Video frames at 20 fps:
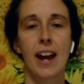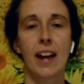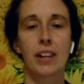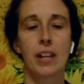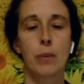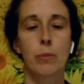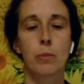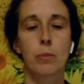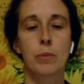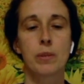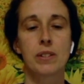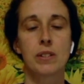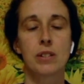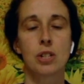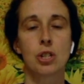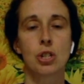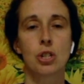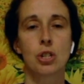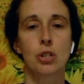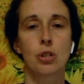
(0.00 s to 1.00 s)
how they were
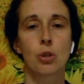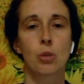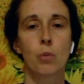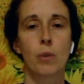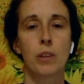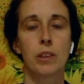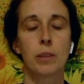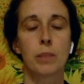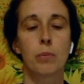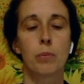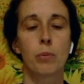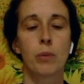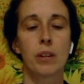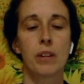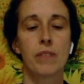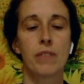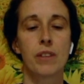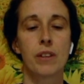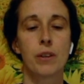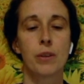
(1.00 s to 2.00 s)
positioned or what the point
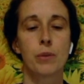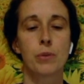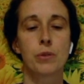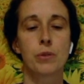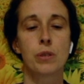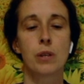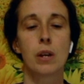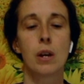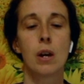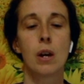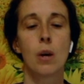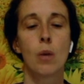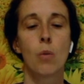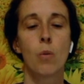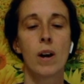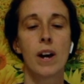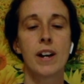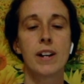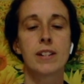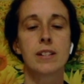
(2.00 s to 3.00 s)
of those
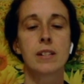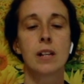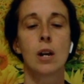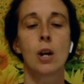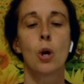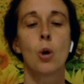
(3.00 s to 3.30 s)
was.